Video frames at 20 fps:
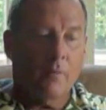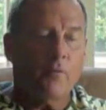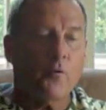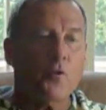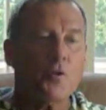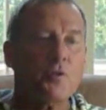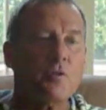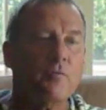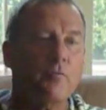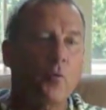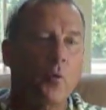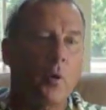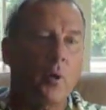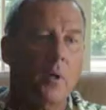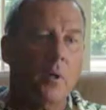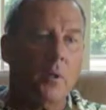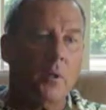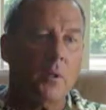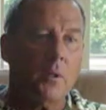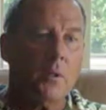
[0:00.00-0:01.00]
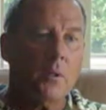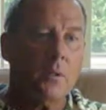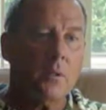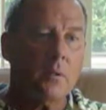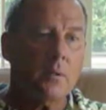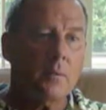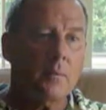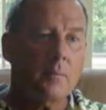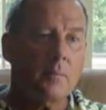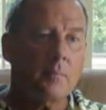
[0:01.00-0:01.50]
First of all,
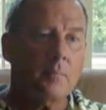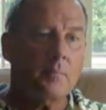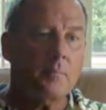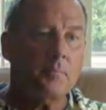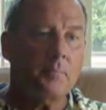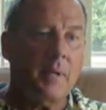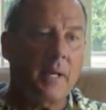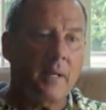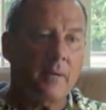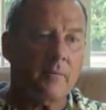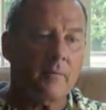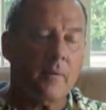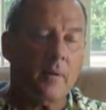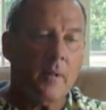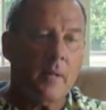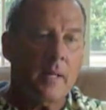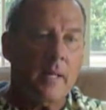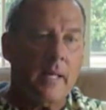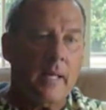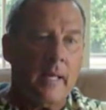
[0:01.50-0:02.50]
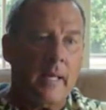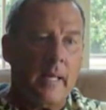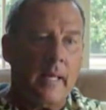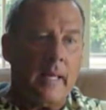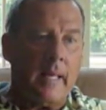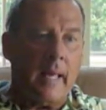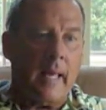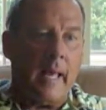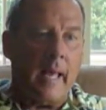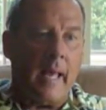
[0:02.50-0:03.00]
Pat
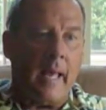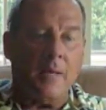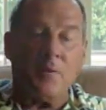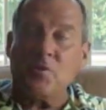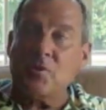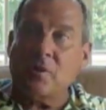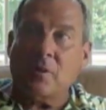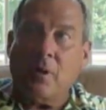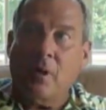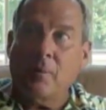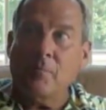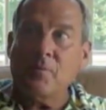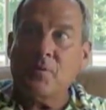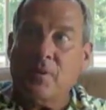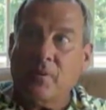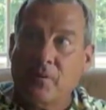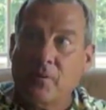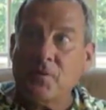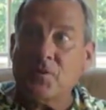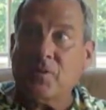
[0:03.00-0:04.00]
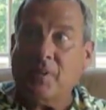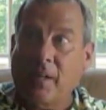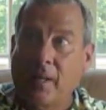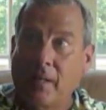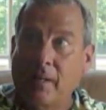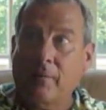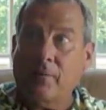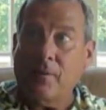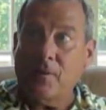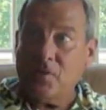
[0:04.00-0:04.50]
has come to
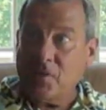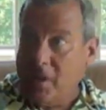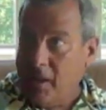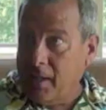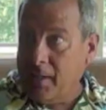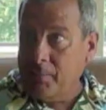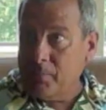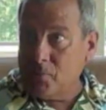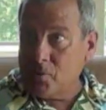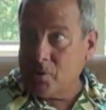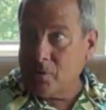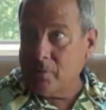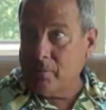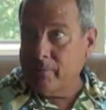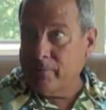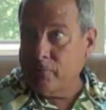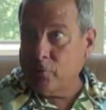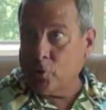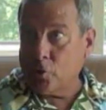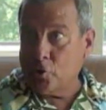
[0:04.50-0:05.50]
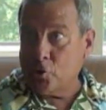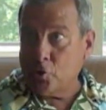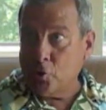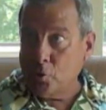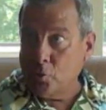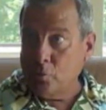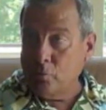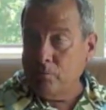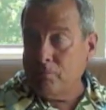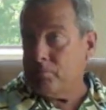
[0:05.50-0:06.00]
these games for
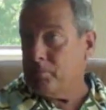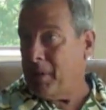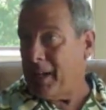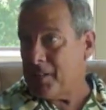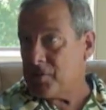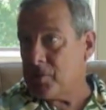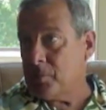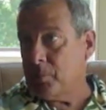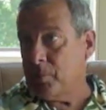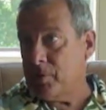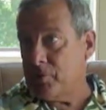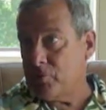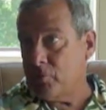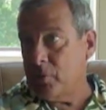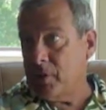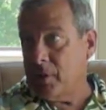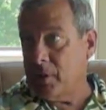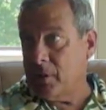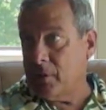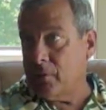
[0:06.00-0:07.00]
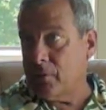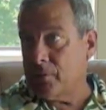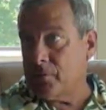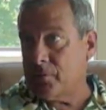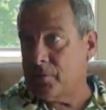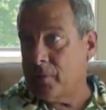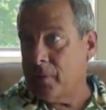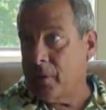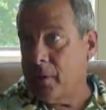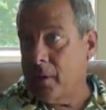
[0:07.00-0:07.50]
2, possibly 3 years.
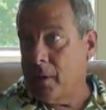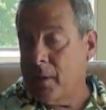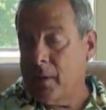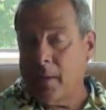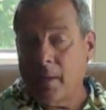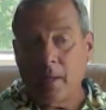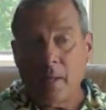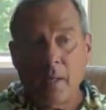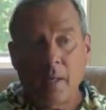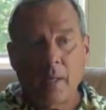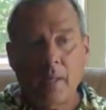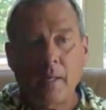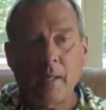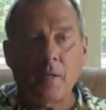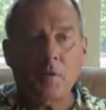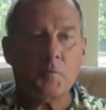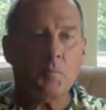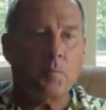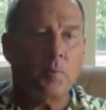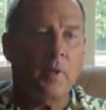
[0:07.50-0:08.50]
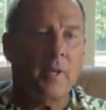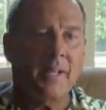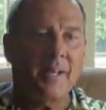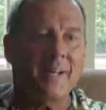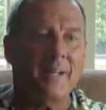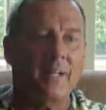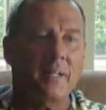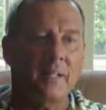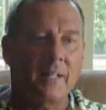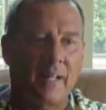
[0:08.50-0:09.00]
He has played
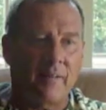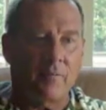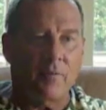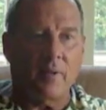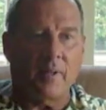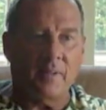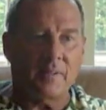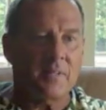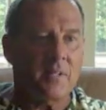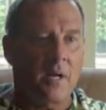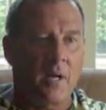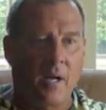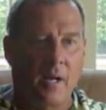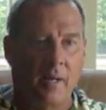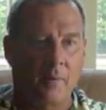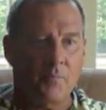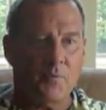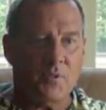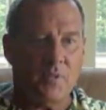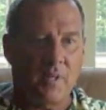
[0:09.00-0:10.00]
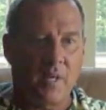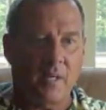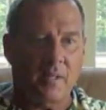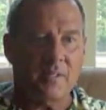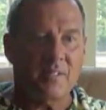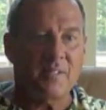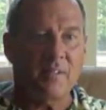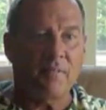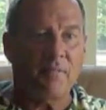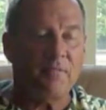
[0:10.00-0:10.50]
at a level at times
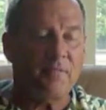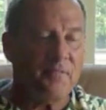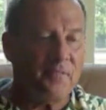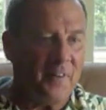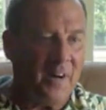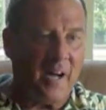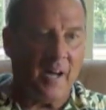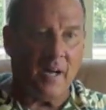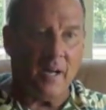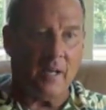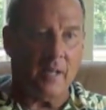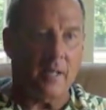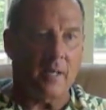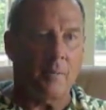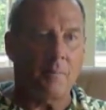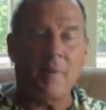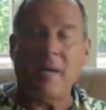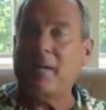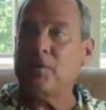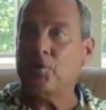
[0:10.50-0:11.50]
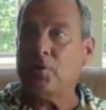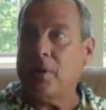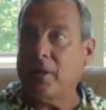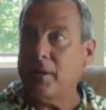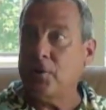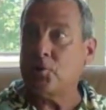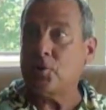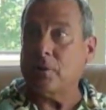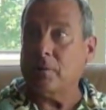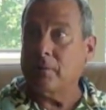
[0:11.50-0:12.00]
that defy
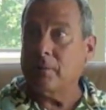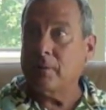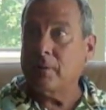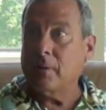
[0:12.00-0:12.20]
imagination.